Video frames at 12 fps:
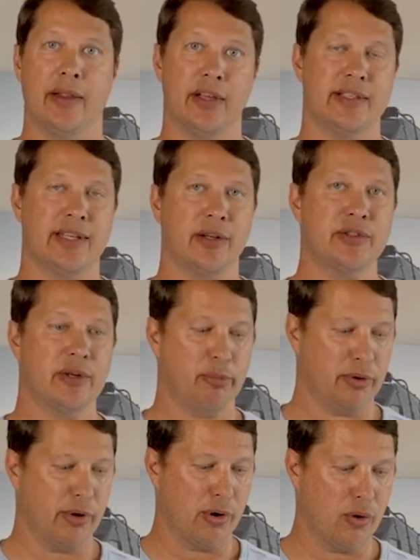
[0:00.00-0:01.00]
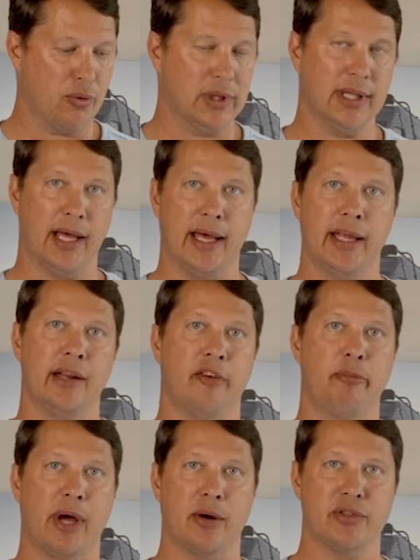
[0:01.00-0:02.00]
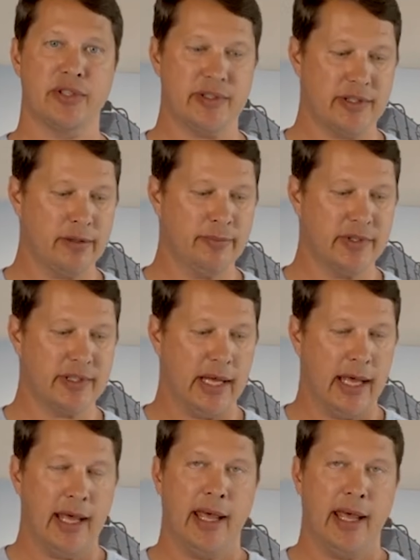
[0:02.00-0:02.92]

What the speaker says: and the Delta Pro line of power systems.